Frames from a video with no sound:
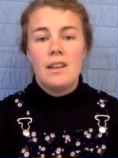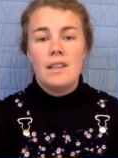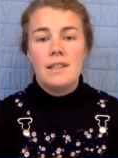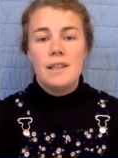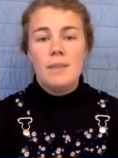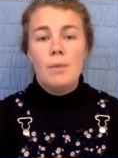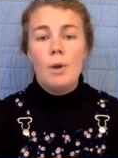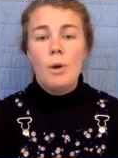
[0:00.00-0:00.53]

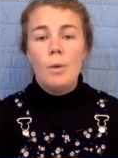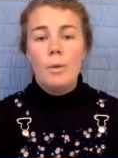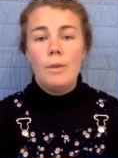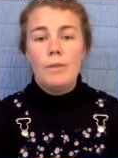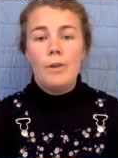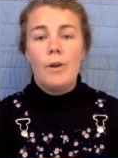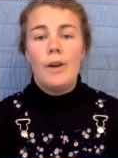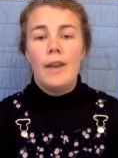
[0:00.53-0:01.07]
So what
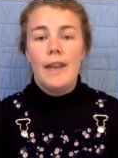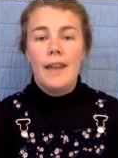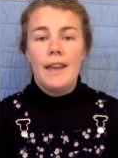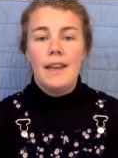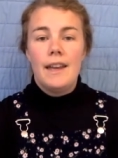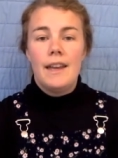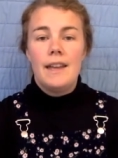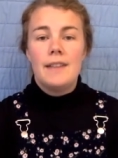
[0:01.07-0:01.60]
we've got here
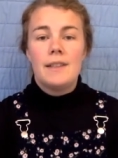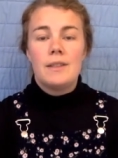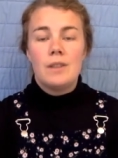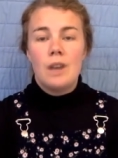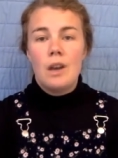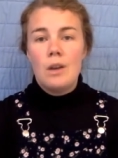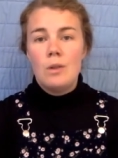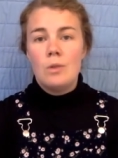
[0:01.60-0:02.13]
is a
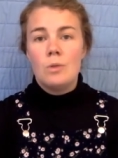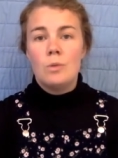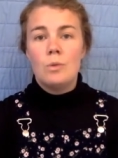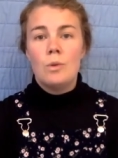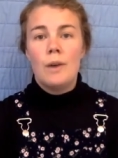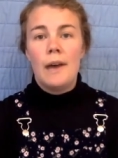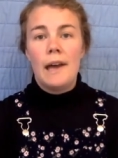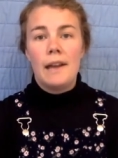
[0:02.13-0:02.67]

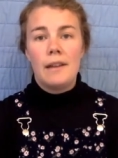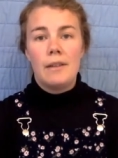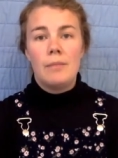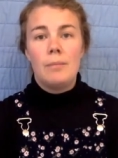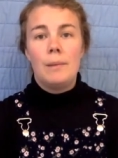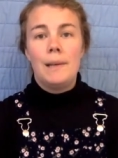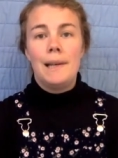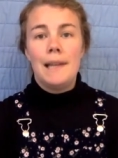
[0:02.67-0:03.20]
total and
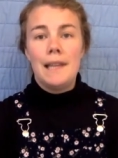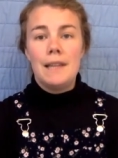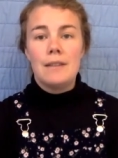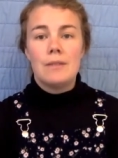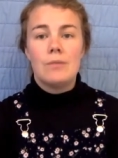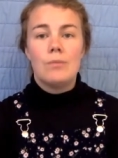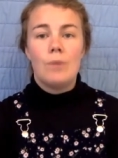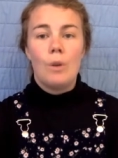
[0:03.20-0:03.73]

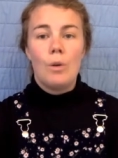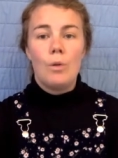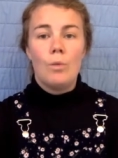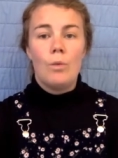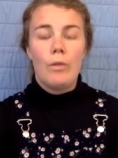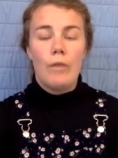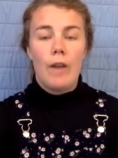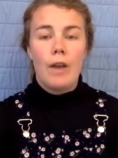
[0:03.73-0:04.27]
complete role
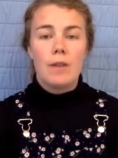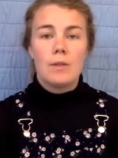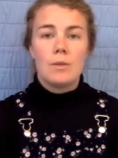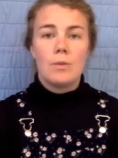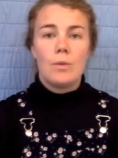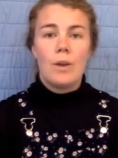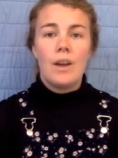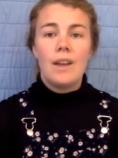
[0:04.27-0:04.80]

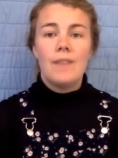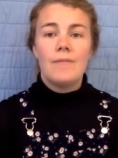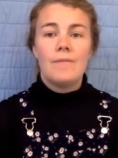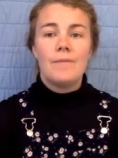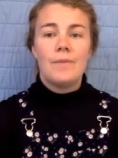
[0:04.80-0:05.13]
reversal, right?